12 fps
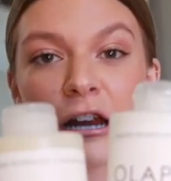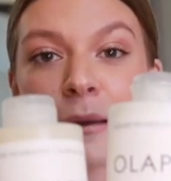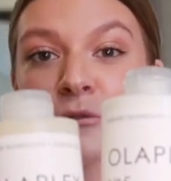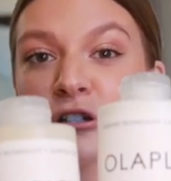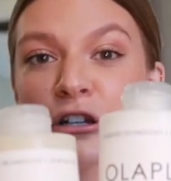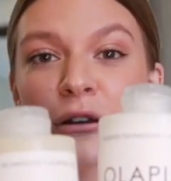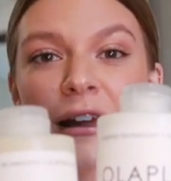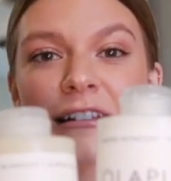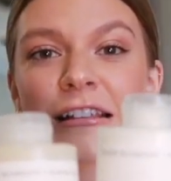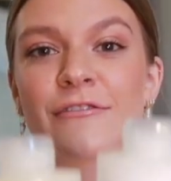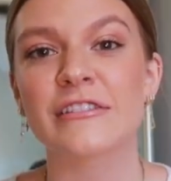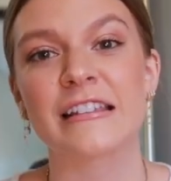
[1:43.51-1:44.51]
I'm sure you guys
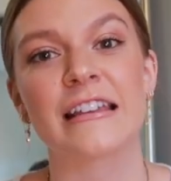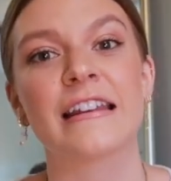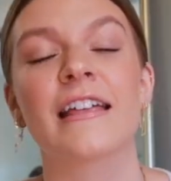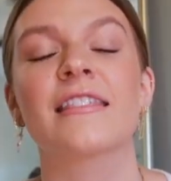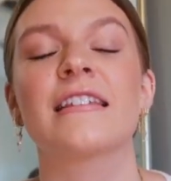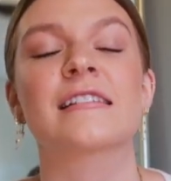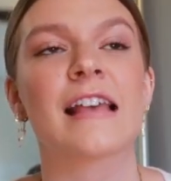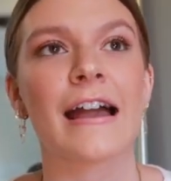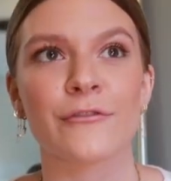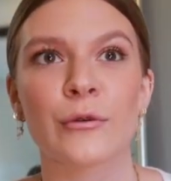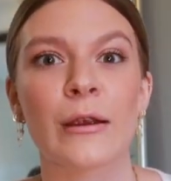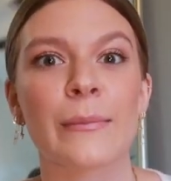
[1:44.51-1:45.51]
have seen these
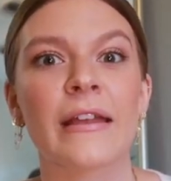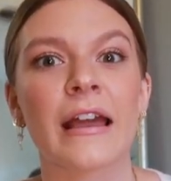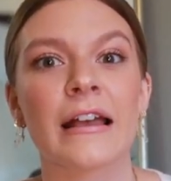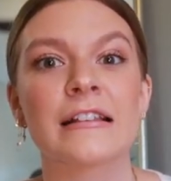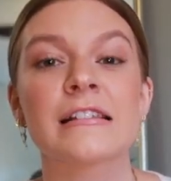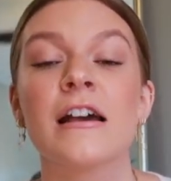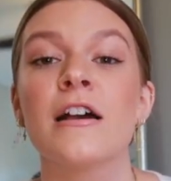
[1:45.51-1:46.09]
everywhere because